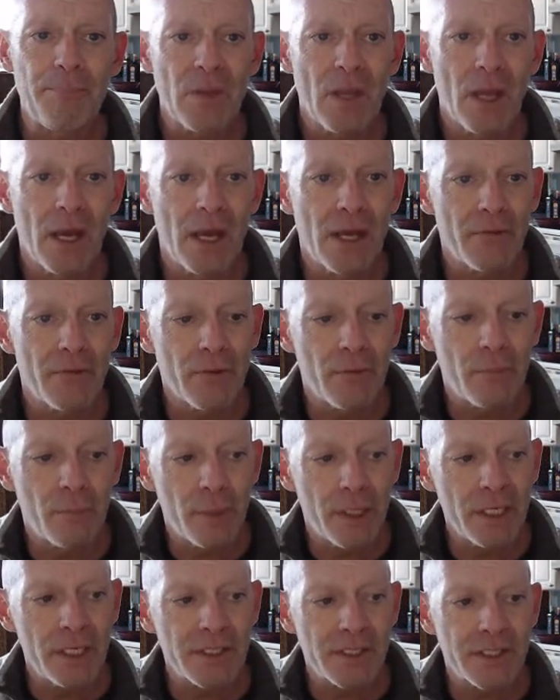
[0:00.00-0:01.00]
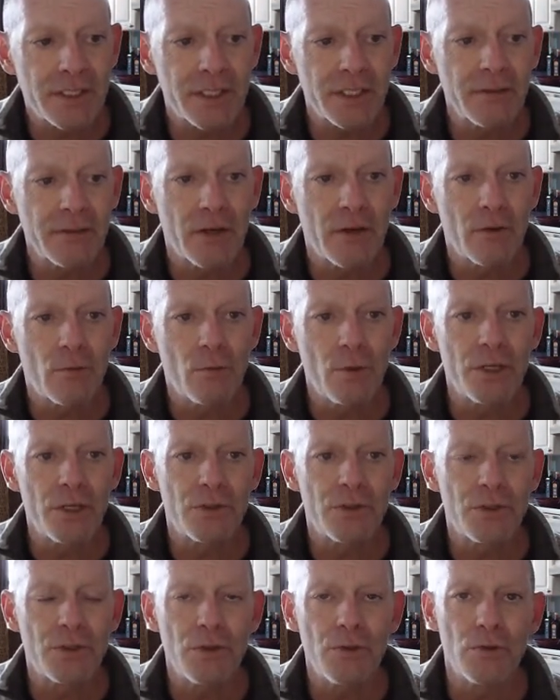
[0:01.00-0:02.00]
And the biggest thing that we
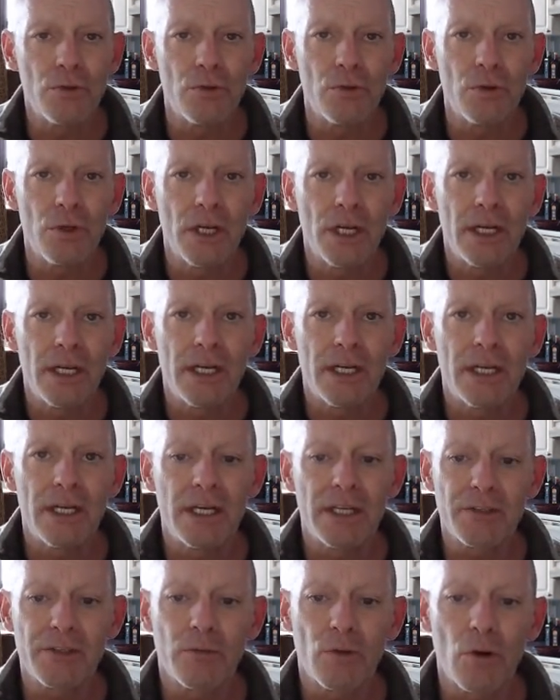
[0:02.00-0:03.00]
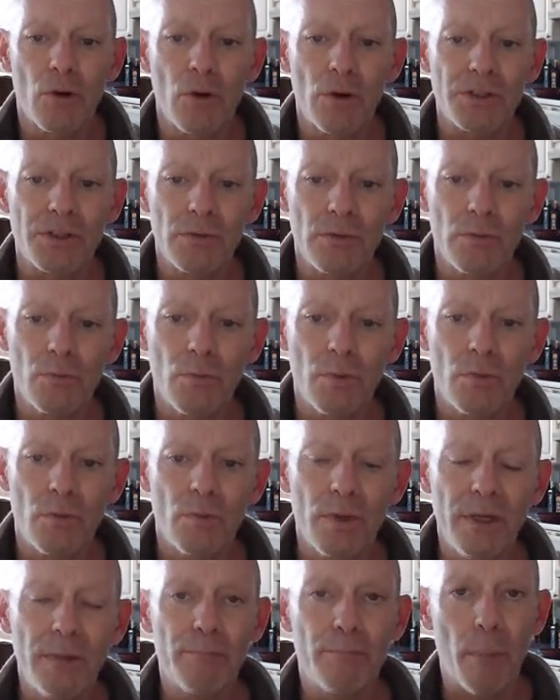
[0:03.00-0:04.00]
do is, of course,
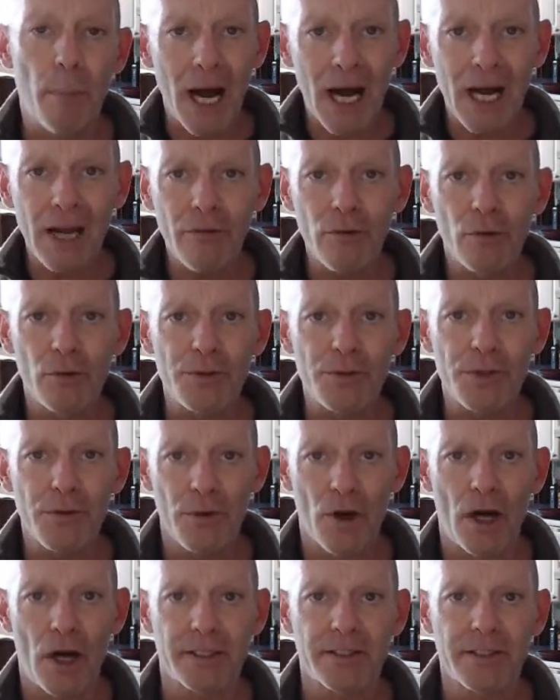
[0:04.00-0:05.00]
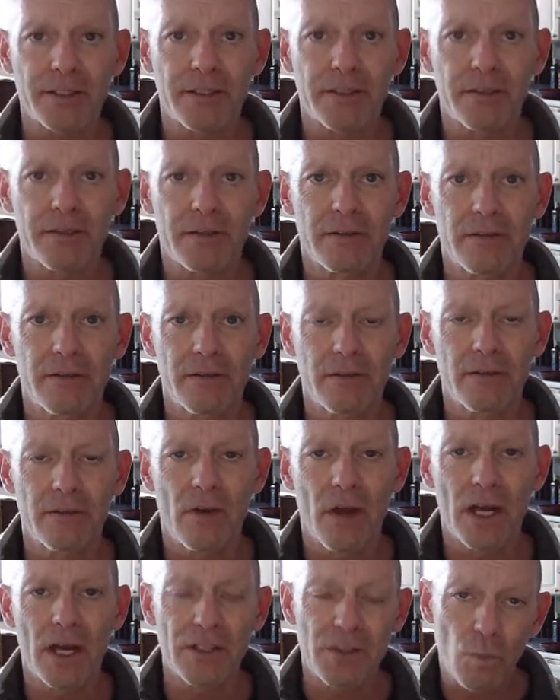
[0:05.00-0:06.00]
we buy those thoughts
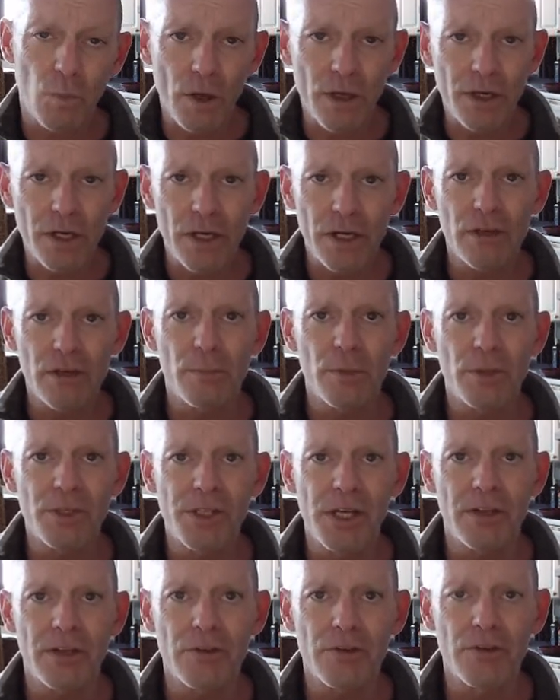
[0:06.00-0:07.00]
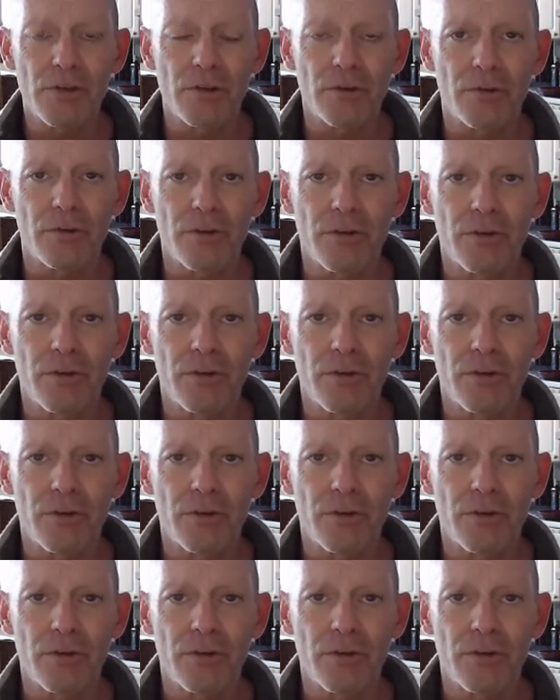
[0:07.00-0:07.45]
as 100% truth.